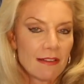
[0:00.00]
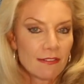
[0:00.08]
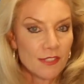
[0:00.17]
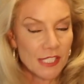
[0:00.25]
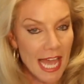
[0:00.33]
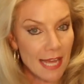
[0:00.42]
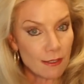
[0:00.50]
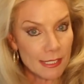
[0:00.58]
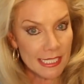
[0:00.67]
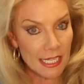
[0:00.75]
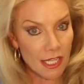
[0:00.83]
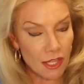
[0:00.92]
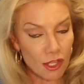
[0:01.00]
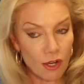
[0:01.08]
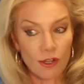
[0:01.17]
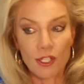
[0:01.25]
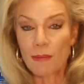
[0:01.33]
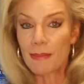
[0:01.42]
If Saturn's in the
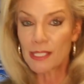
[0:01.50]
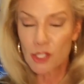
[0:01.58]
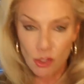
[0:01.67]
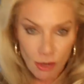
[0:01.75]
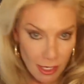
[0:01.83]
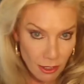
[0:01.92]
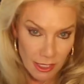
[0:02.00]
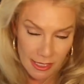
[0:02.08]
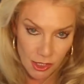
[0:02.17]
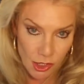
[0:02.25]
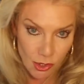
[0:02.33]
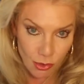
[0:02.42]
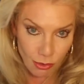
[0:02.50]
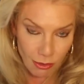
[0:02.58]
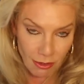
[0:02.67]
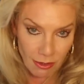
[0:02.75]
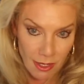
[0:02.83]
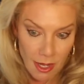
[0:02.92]
third, you may struggle in
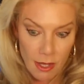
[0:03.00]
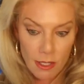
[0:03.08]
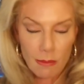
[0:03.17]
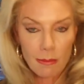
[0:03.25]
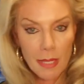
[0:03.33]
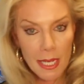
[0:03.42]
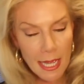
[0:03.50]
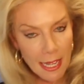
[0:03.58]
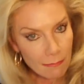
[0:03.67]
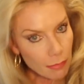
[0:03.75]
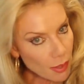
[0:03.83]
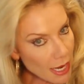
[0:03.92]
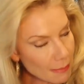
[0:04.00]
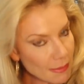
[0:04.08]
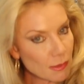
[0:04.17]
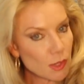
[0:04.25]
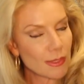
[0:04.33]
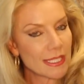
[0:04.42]
school. You may have
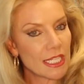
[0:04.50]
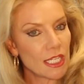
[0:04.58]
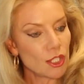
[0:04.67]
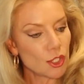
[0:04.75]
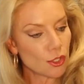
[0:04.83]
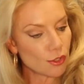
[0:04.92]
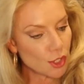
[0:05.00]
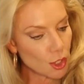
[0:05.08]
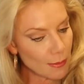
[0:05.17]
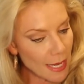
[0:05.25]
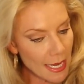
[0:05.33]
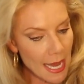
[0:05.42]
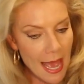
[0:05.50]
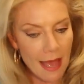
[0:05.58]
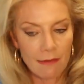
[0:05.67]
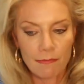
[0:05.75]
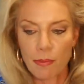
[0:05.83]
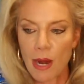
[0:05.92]
problems with teachers. You may
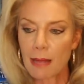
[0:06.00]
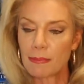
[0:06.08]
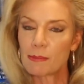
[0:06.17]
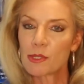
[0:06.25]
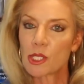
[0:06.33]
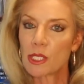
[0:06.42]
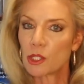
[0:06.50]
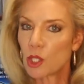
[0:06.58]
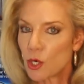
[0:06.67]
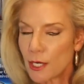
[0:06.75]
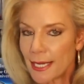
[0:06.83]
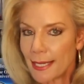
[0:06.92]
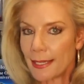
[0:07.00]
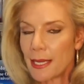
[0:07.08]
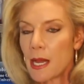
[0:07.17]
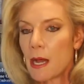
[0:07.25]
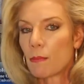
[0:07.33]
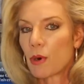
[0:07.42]
have problems, learning
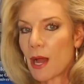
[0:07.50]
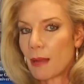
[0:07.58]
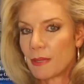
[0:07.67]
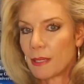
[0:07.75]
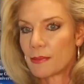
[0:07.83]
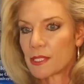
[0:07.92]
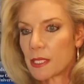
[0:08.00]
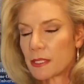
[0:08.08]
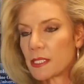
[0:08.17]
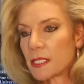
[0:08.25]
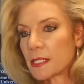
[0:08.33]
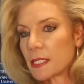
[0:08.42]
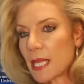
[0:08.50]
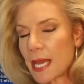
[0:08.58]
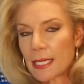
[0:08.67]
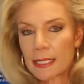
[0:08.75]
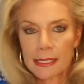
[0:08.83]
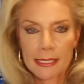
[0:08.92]
problems,
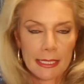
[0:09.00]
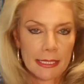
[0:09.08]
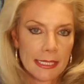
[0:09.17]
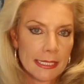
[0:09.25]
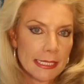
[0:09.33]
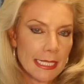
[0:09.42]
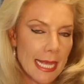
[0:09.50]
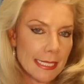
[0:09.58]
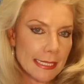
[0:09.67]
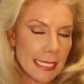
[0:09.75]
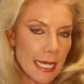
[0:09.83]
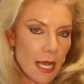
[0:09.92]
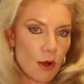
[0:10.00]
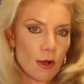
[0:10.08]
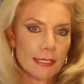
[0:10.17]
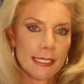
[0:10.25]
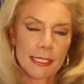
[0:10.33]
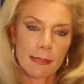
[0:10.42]
dyslexia
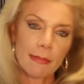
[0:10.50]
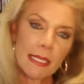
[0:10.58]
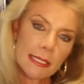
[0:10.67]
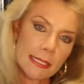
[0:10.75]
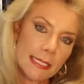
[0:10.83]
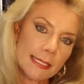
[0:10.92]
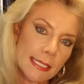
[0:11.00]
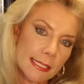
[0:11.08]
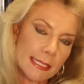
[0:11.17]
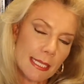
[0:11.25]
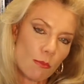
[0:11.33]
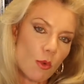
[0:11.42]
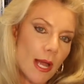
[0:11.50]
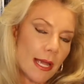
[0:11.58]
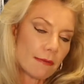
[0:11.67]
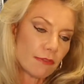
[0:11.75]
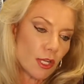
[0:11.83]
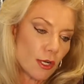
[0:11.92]
or disabilities in some
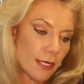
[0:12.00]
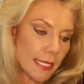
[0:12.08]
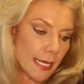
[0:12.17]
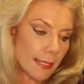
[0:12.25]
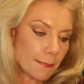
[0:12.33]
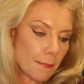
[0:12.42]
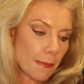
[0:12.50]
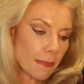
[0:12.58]
way of learning.